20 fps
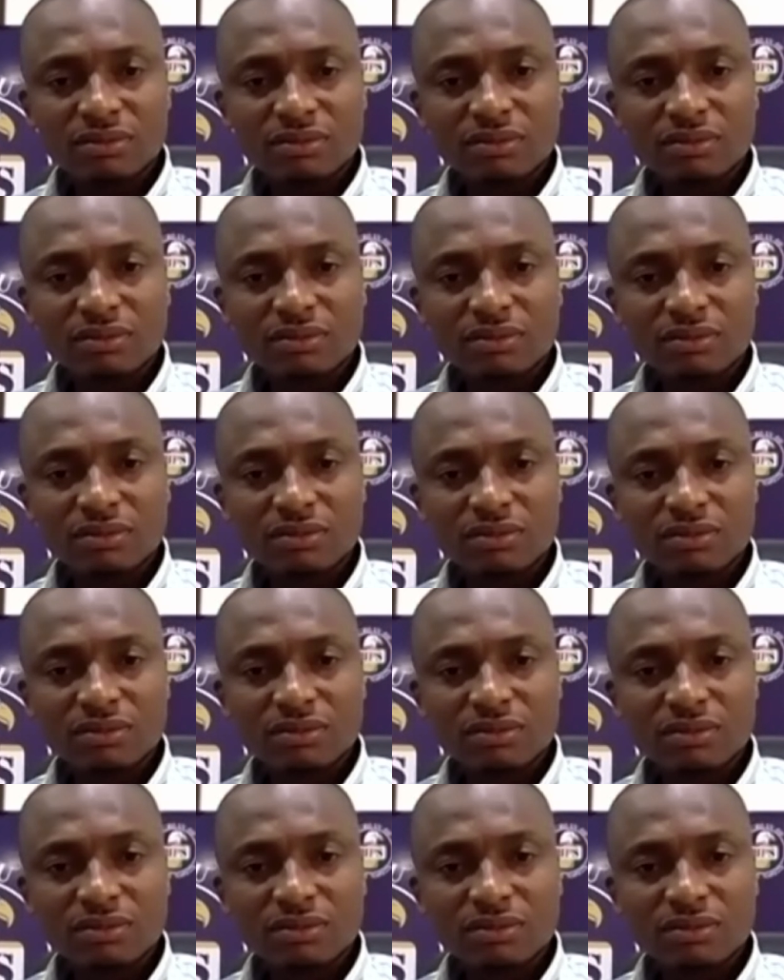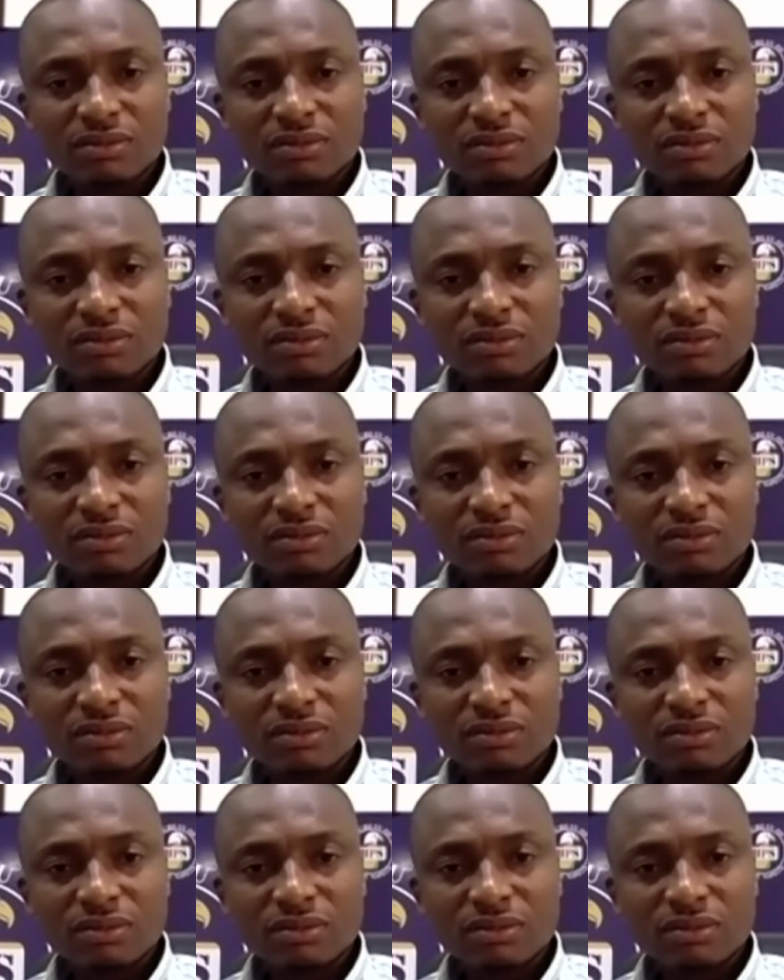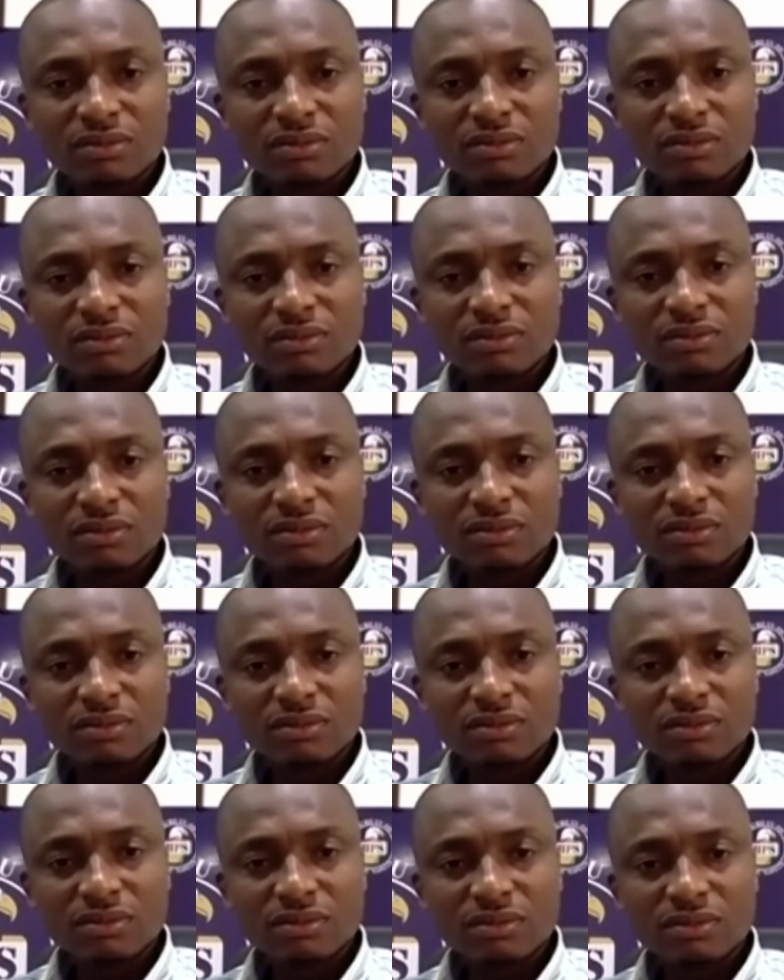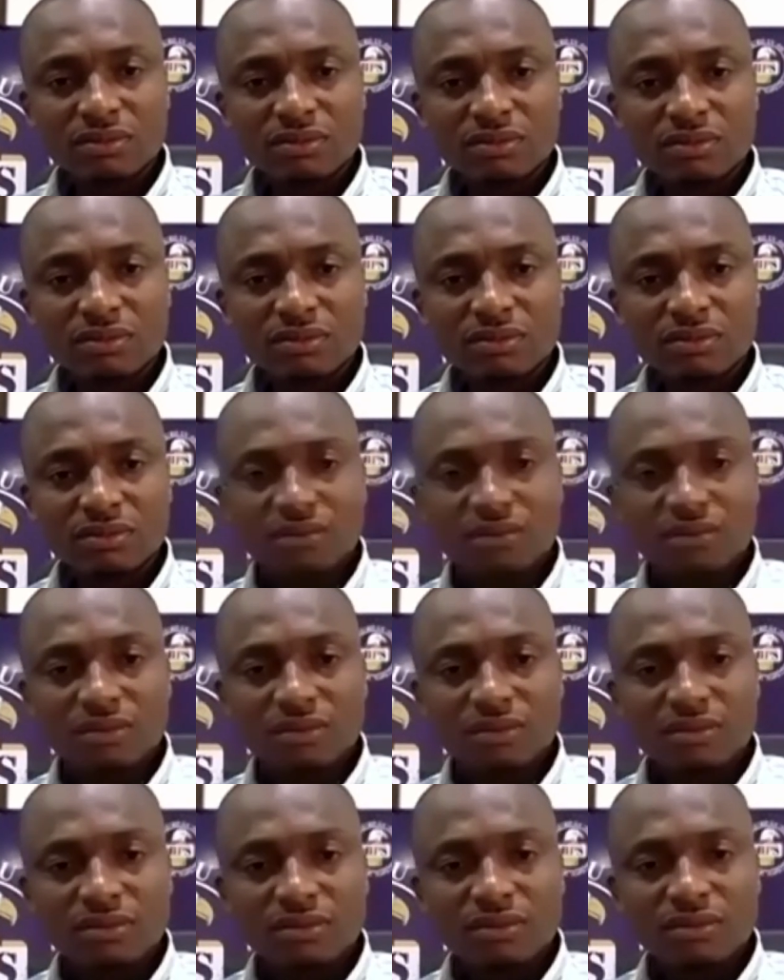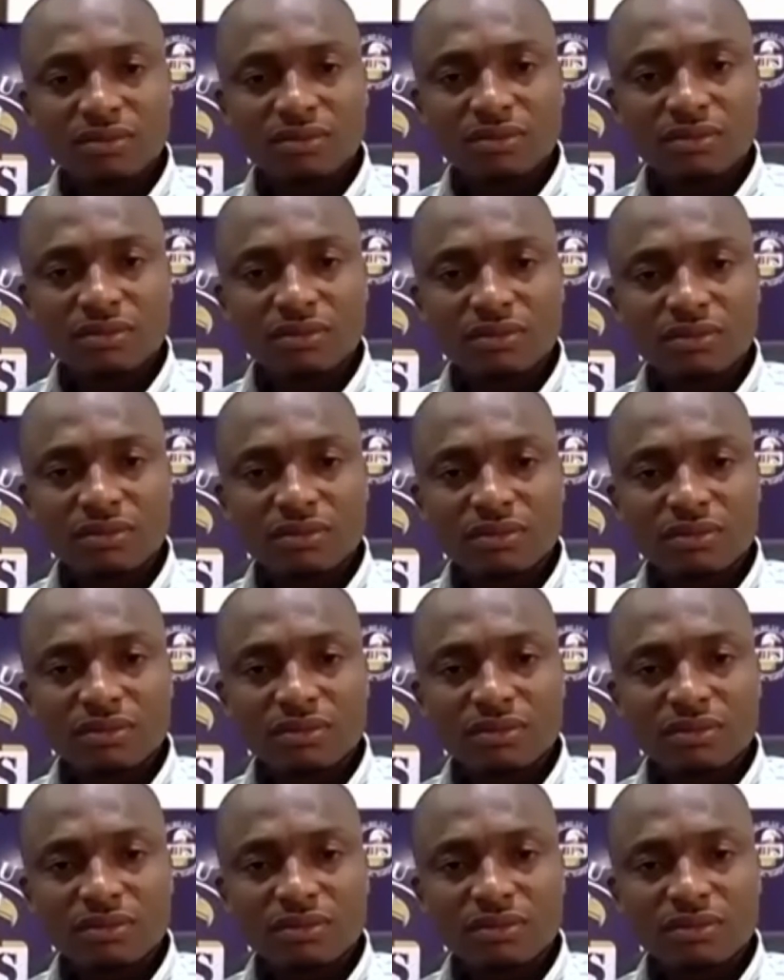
This person isn't speaking.